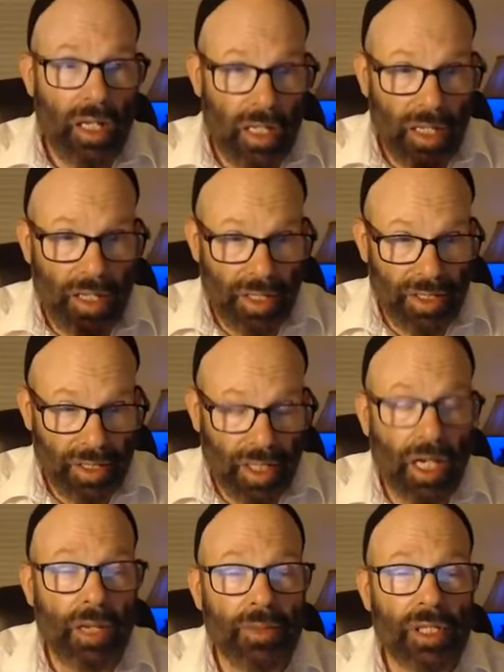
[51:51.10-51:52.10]
in this
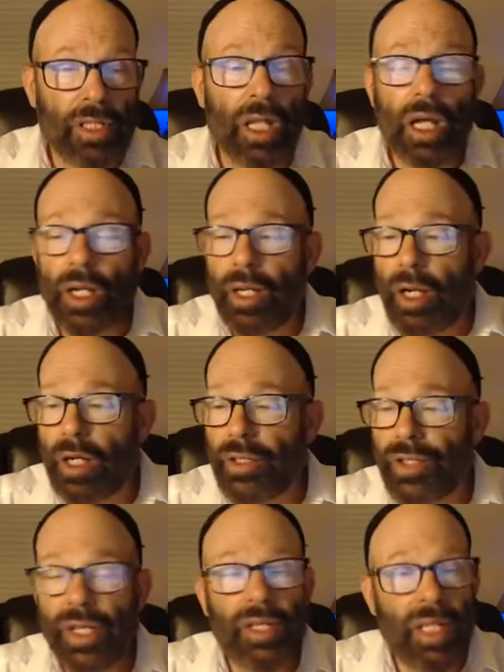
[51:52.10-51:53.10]
time slot on
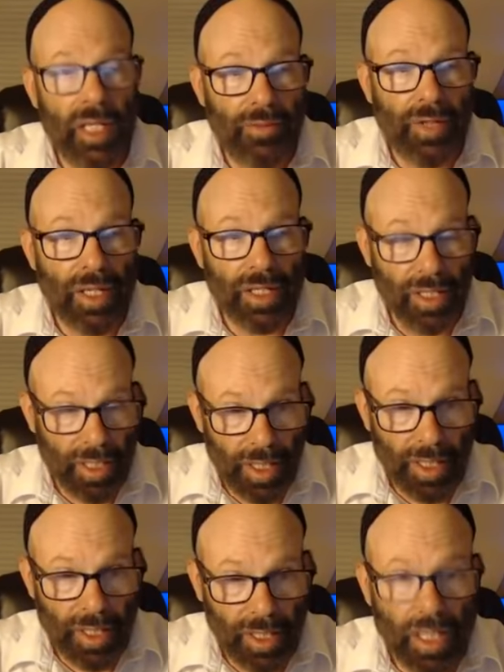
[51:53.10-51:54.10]
Sunday evenings at
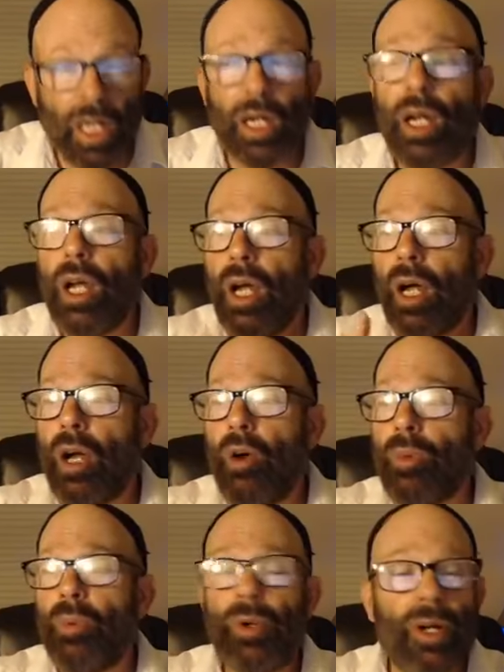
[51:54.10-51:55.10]
9 o'clock. I
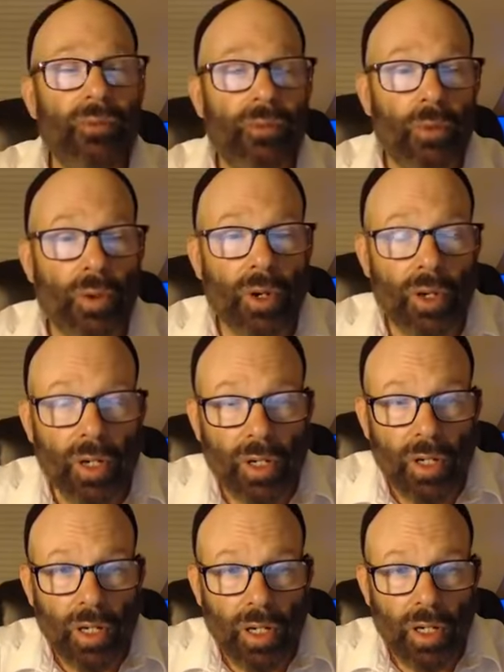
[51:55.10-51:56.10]
hope and pray for
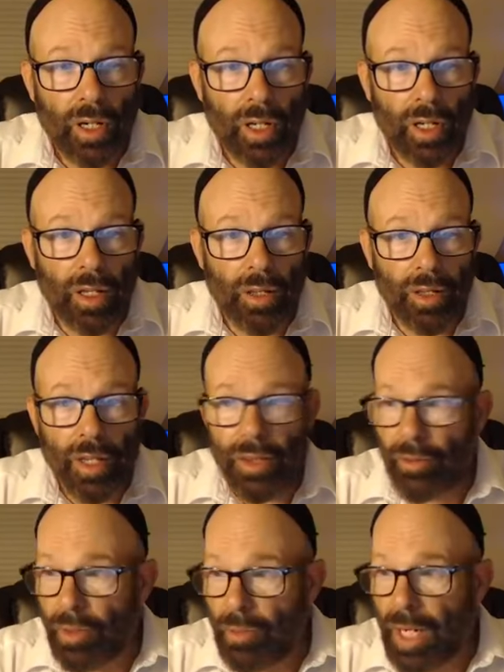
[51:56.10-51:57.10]
the
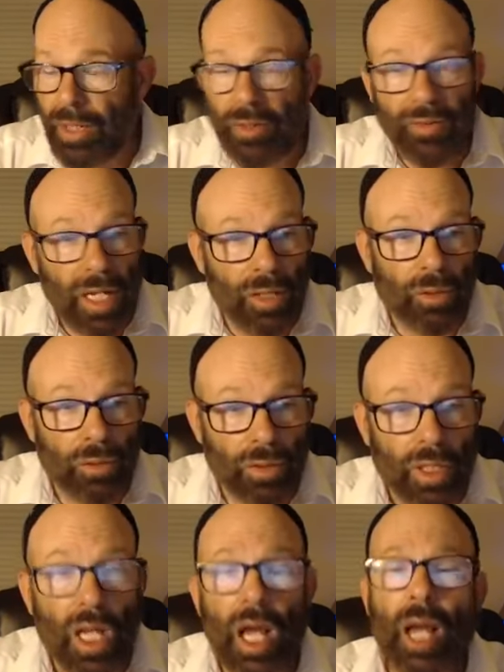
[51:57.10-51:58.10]
remainder of Elul.
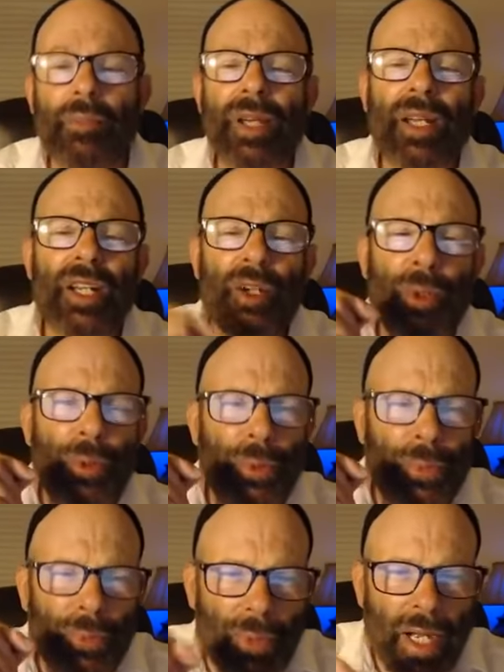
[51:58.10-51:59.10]
I'm going to
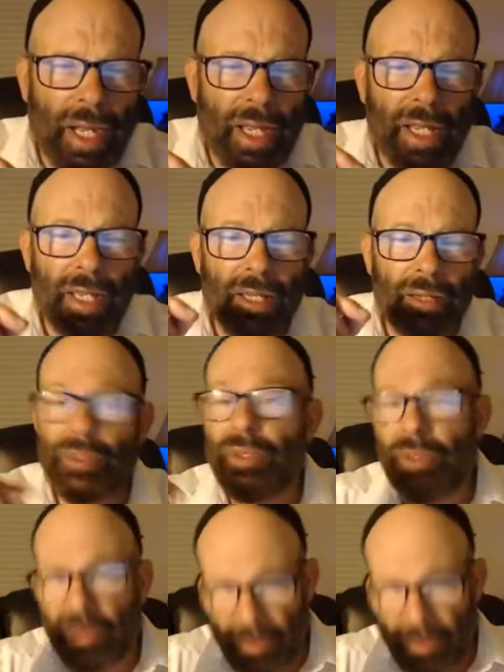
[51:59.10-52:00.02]
try, with the